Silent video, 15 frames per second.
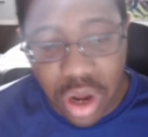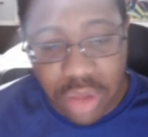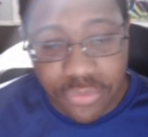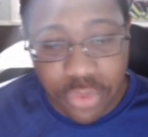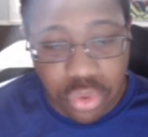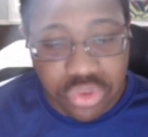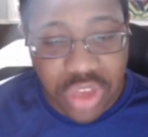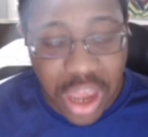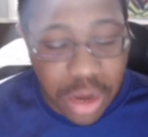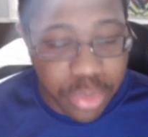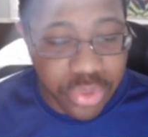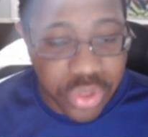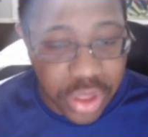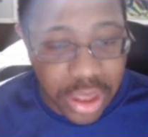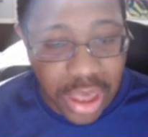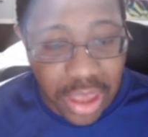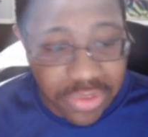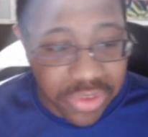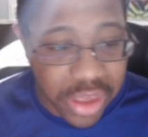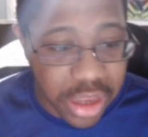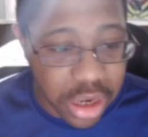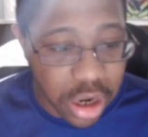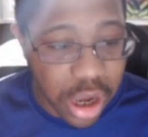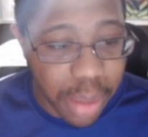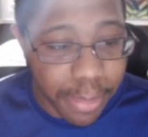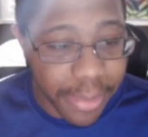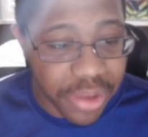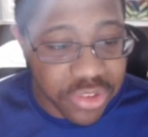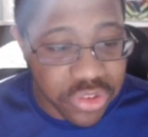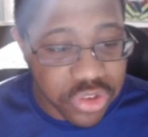rifles, everything. It's an
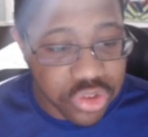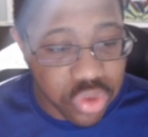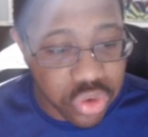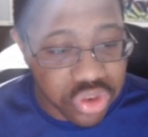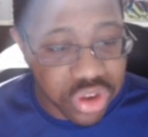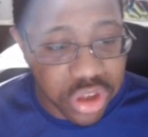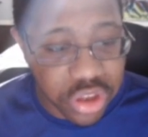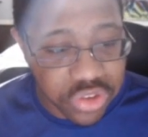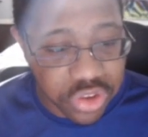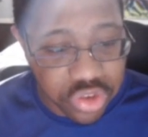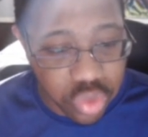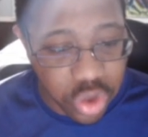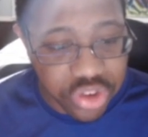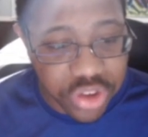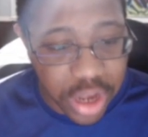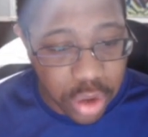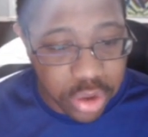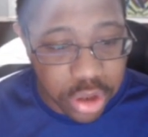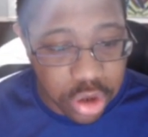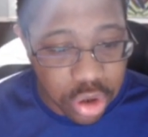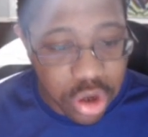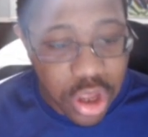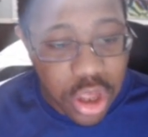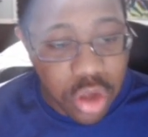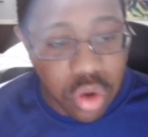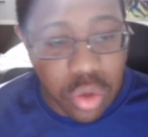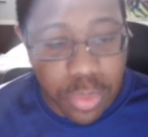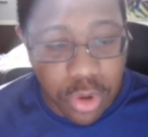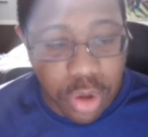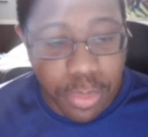amazing situation out here. He
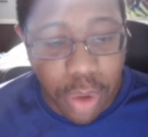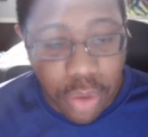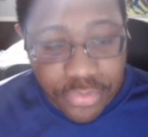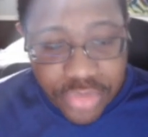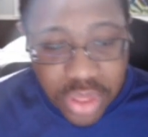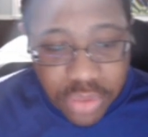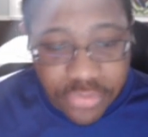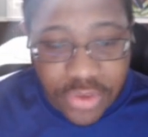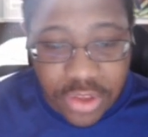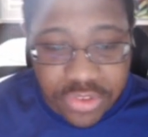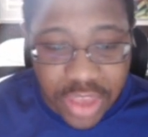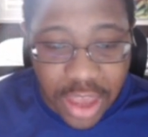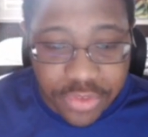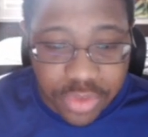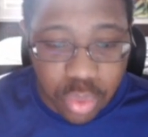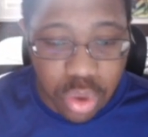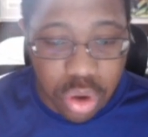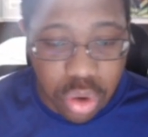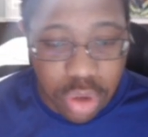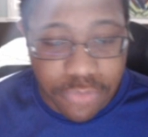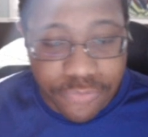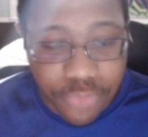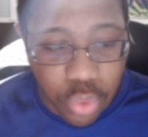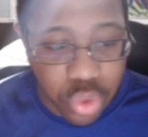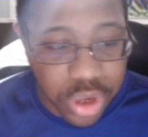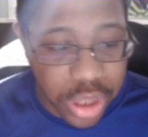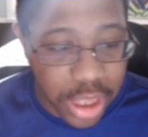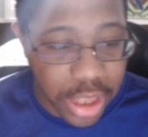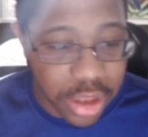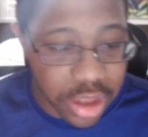reported both the events as they were
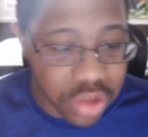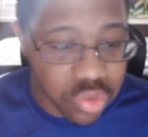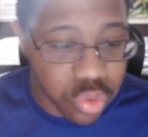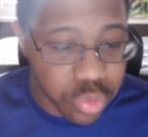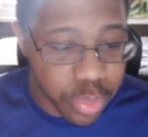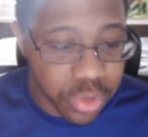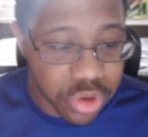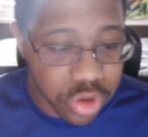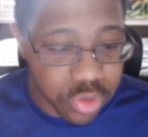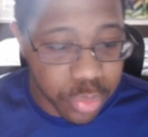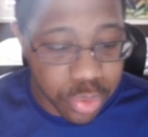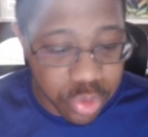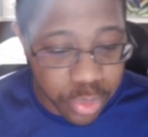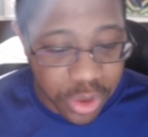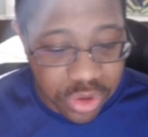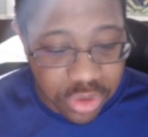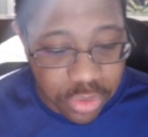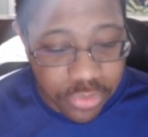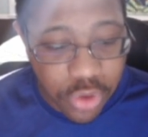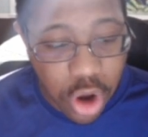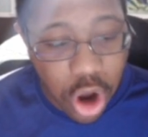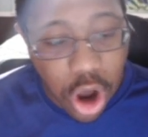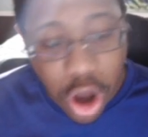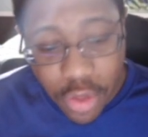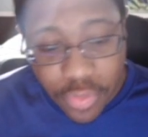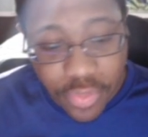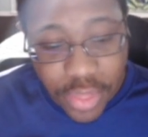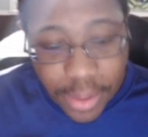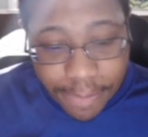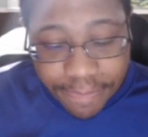unfolding and his protest perspective
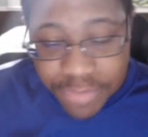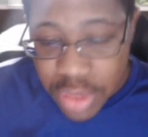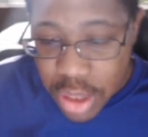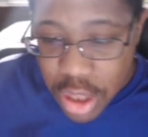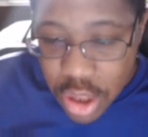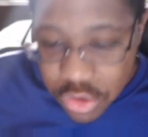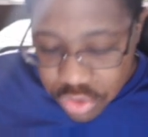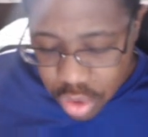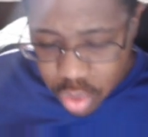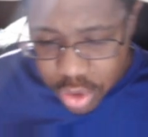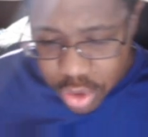on them. So